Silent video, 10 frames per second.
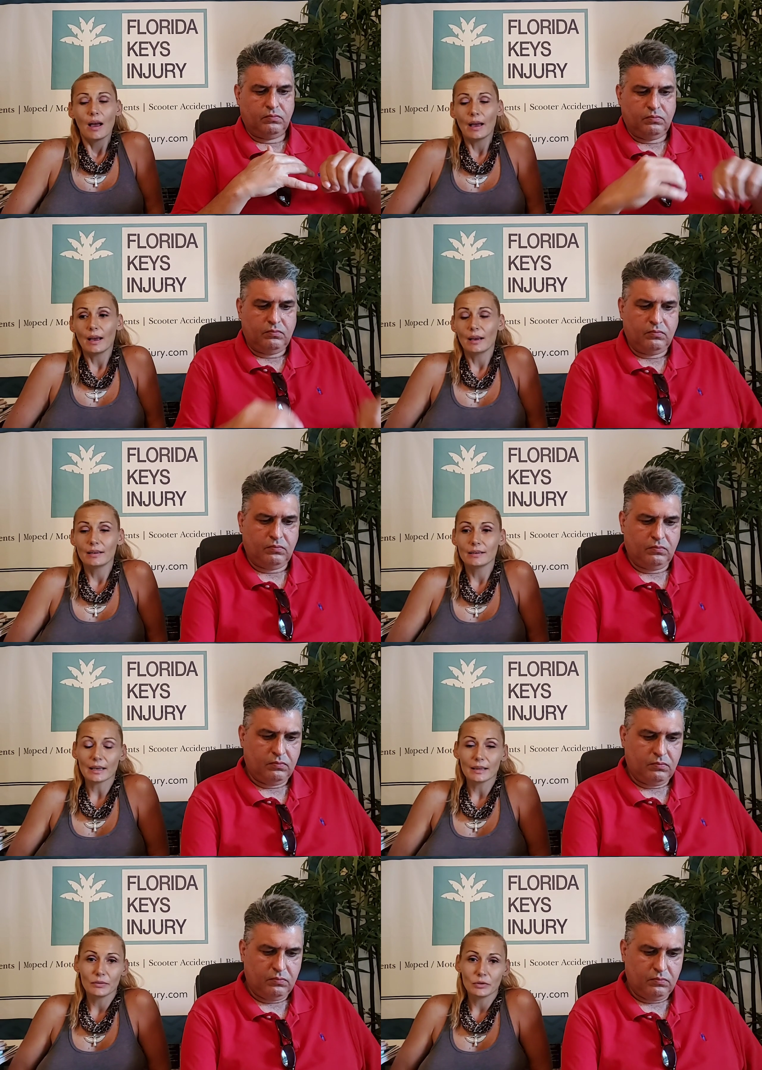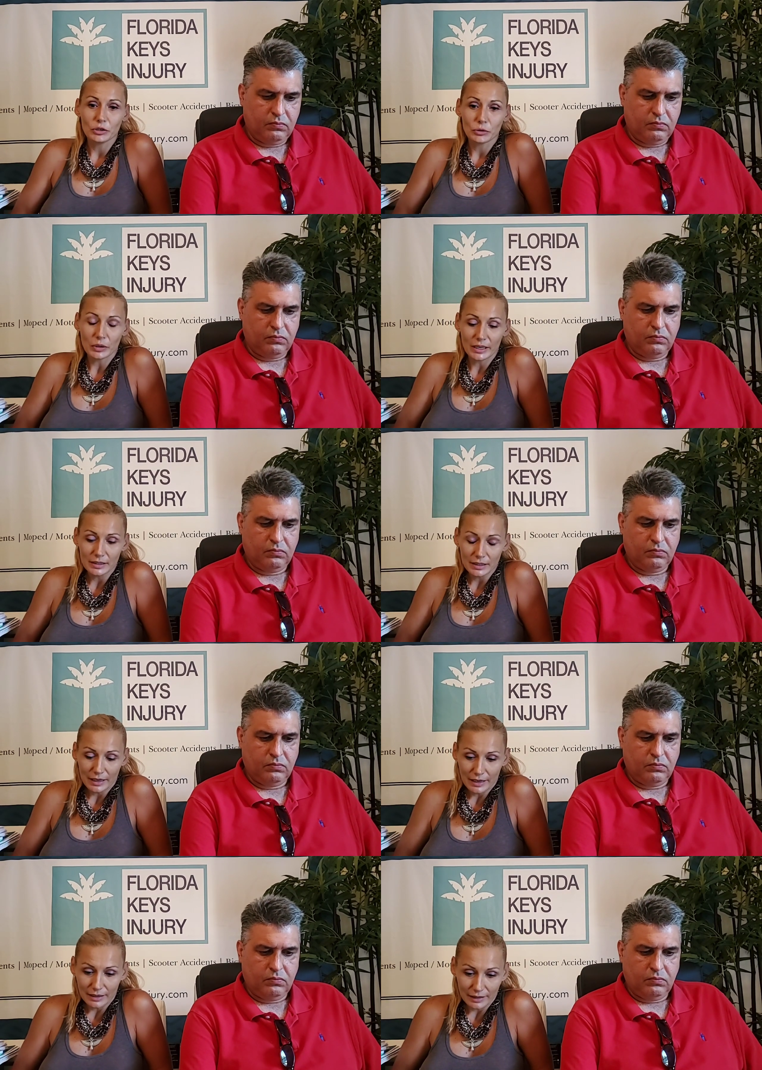Speaker 1: and I live in Detroit.
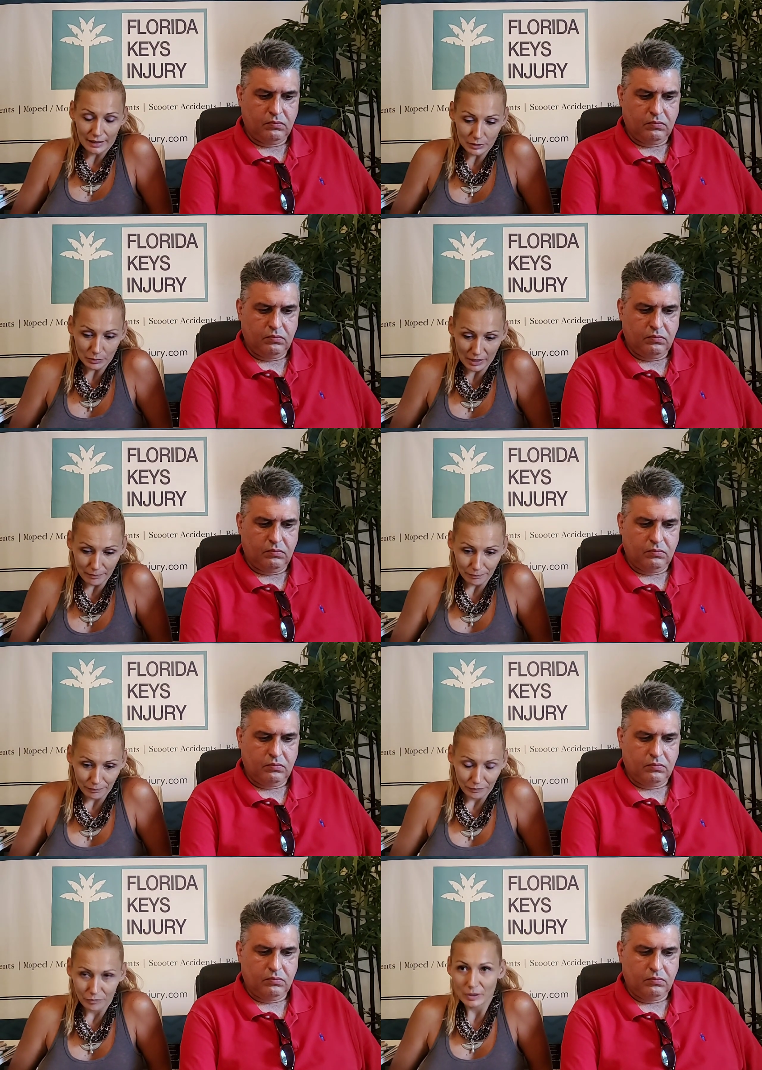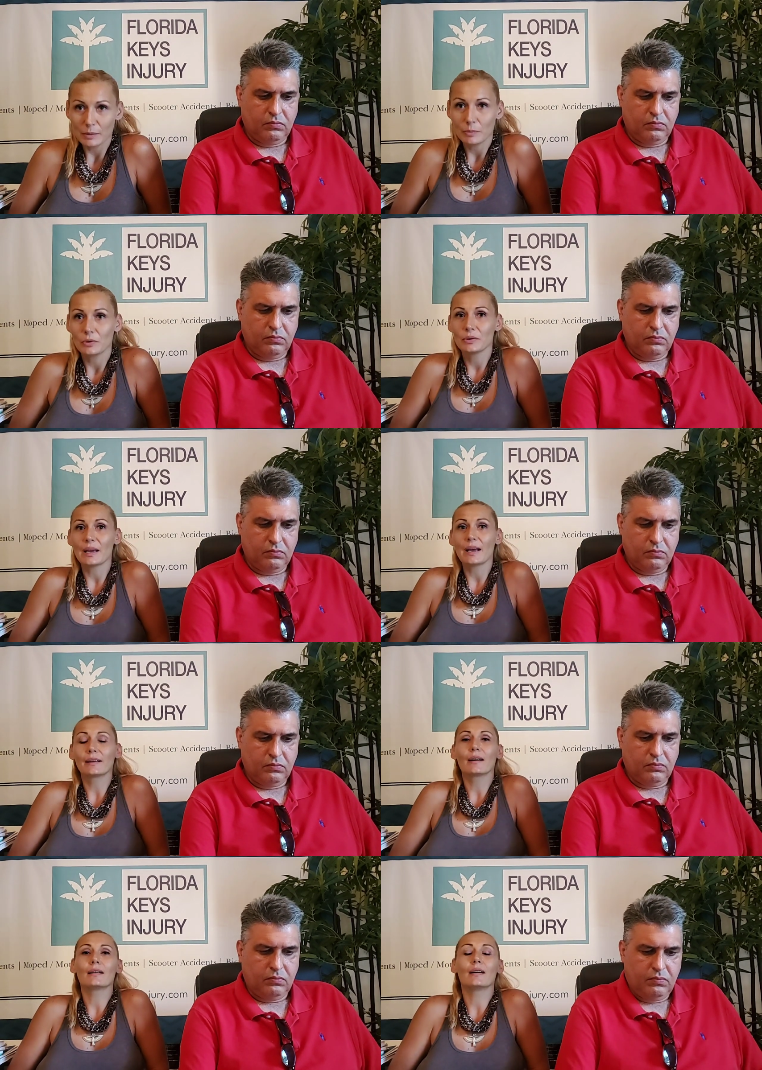And guess what? People that
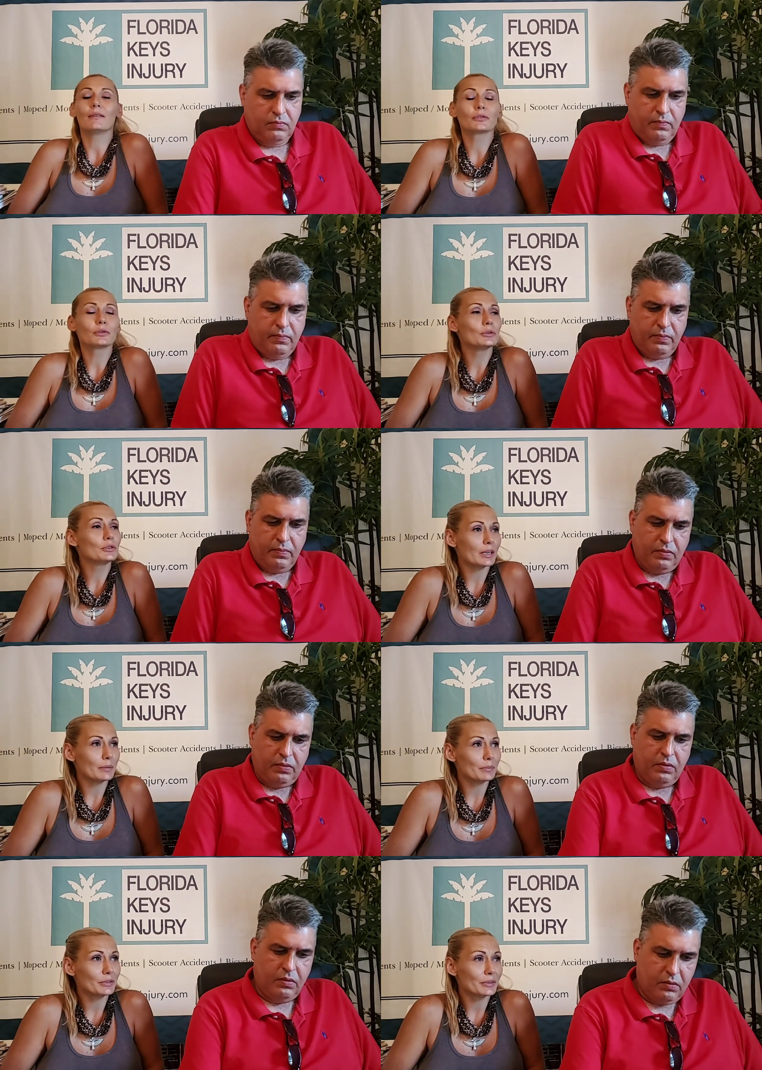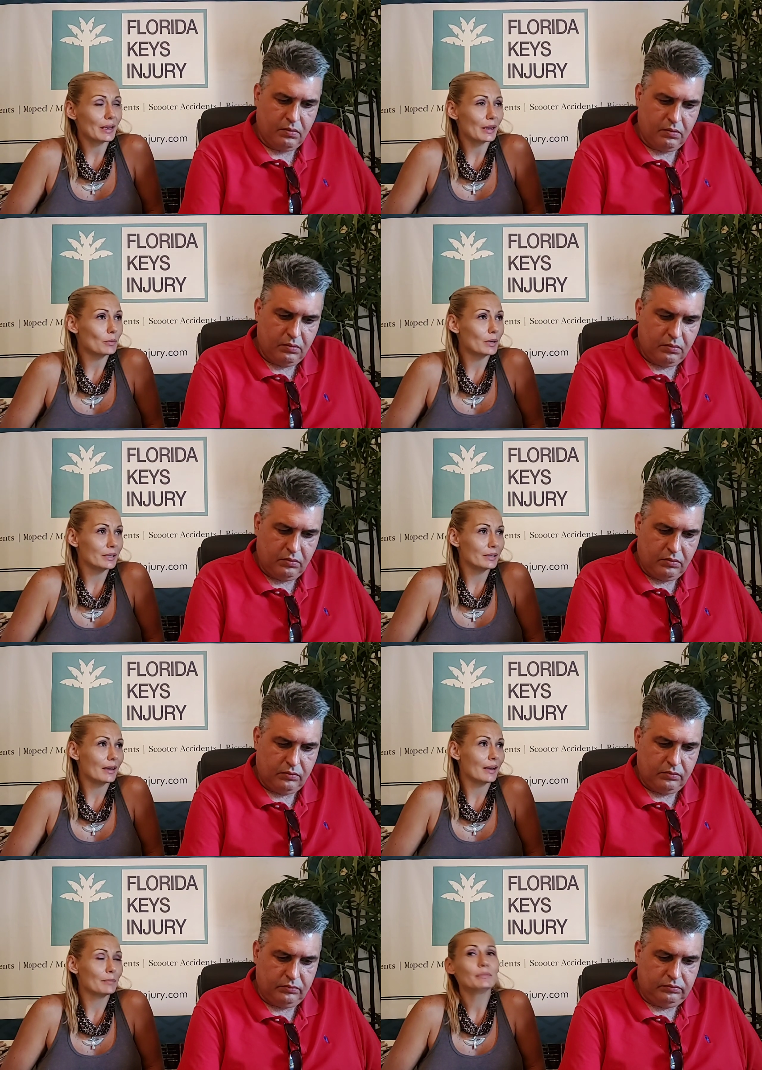got off cruise ships at one
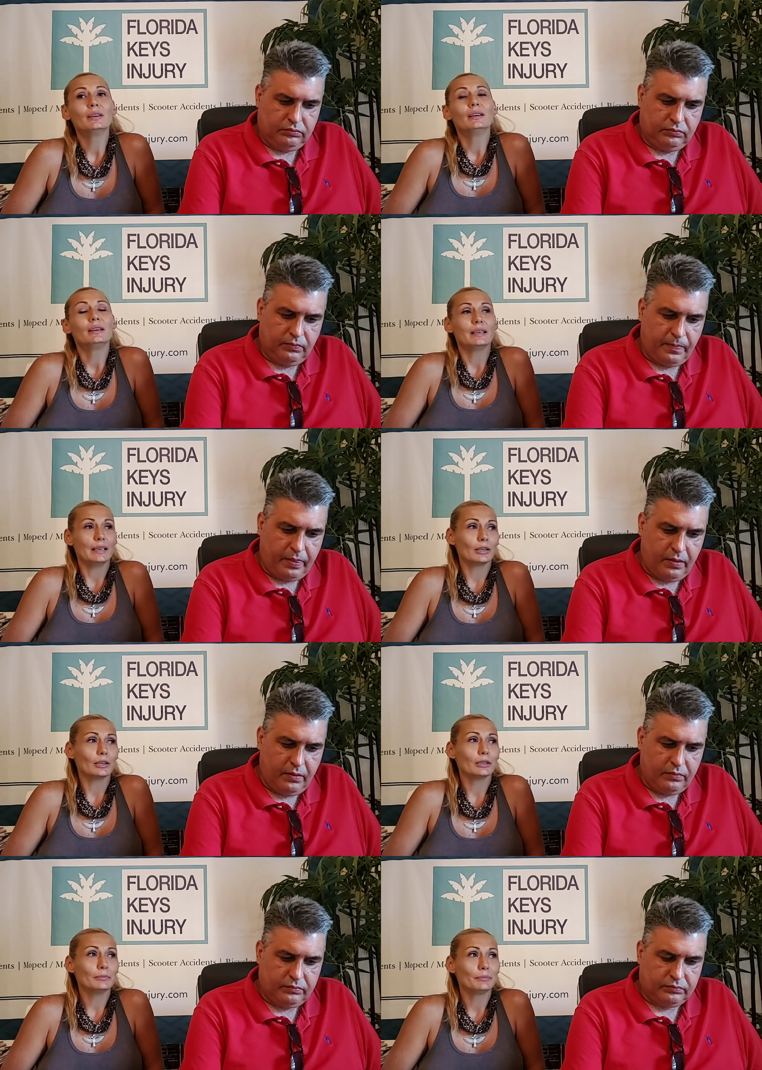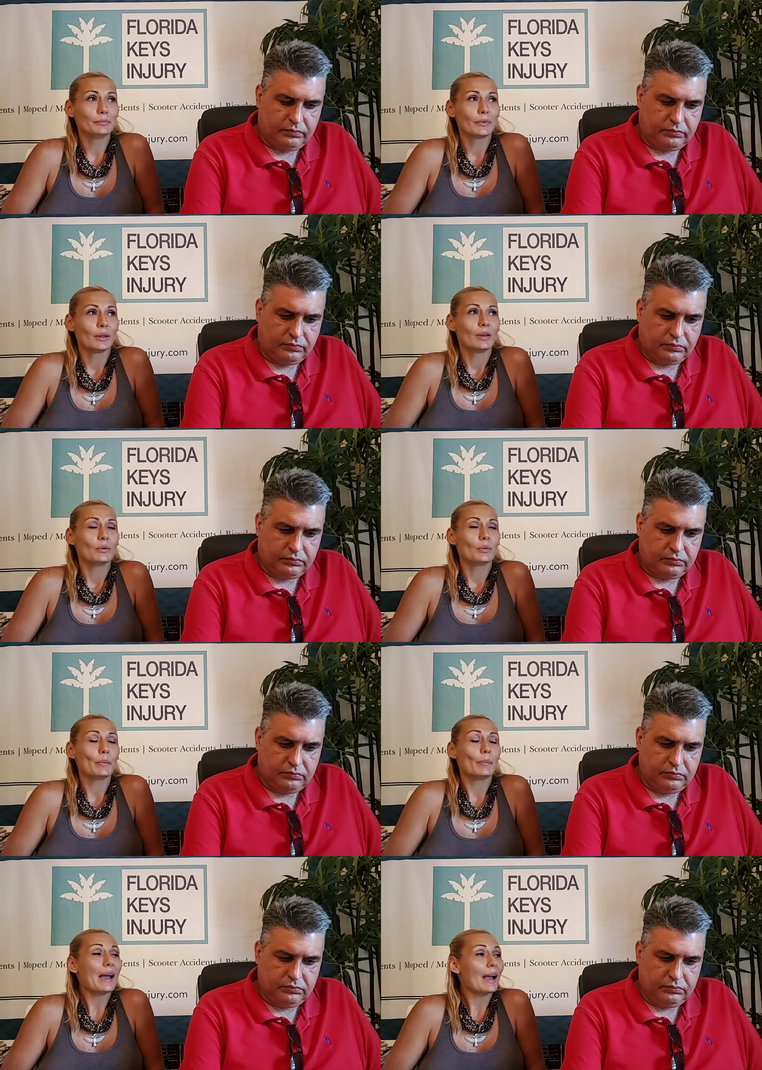time here
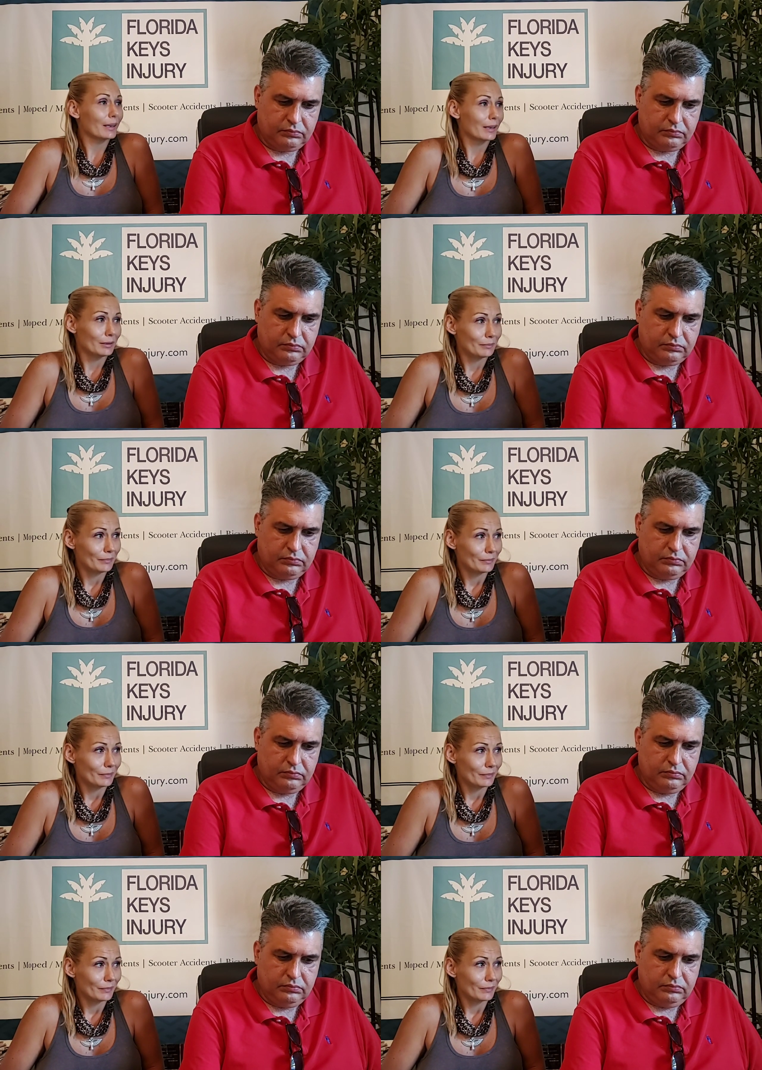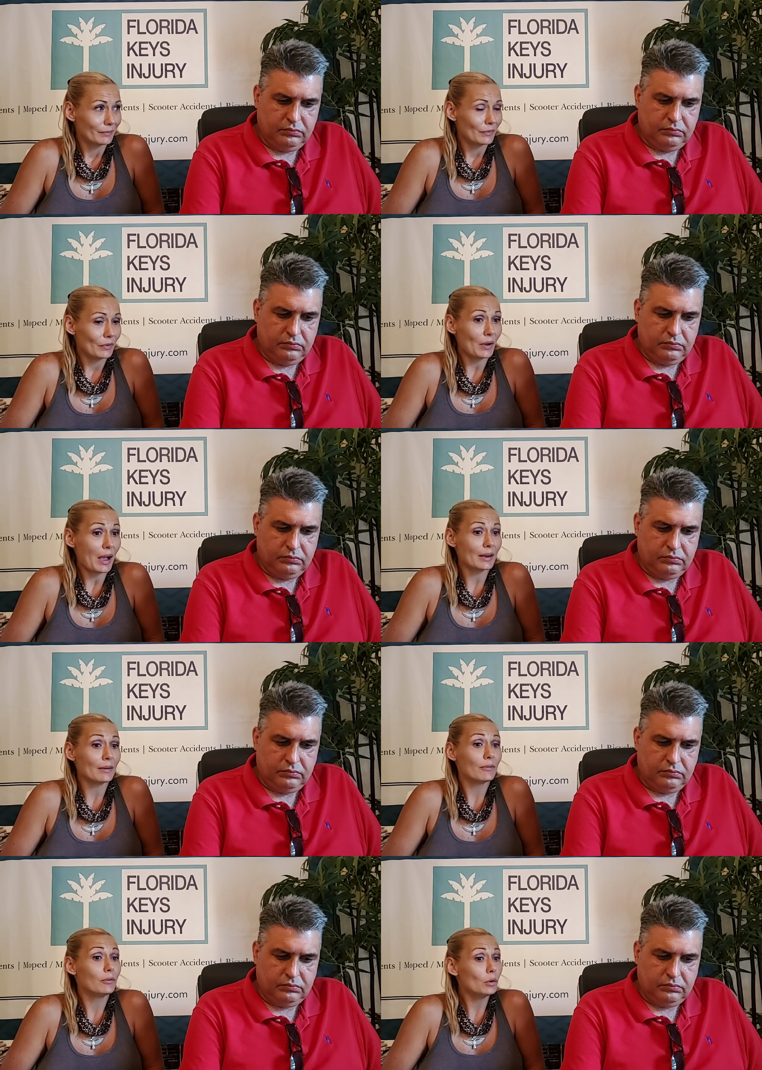went back on a
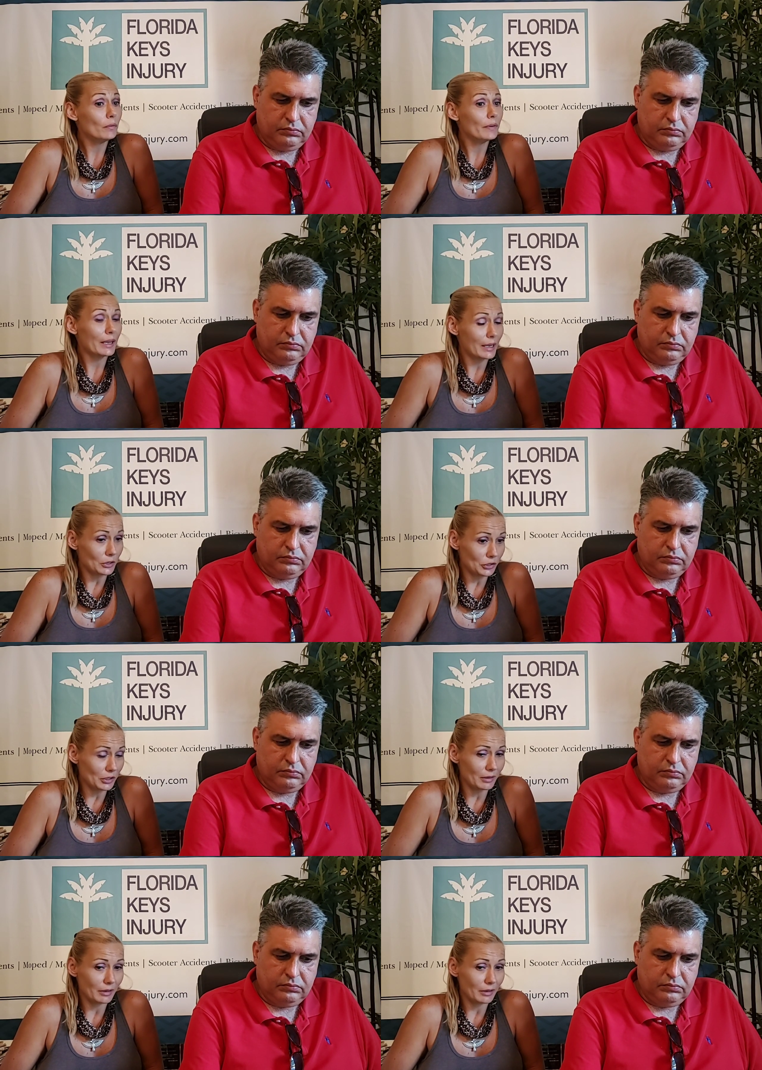full vacation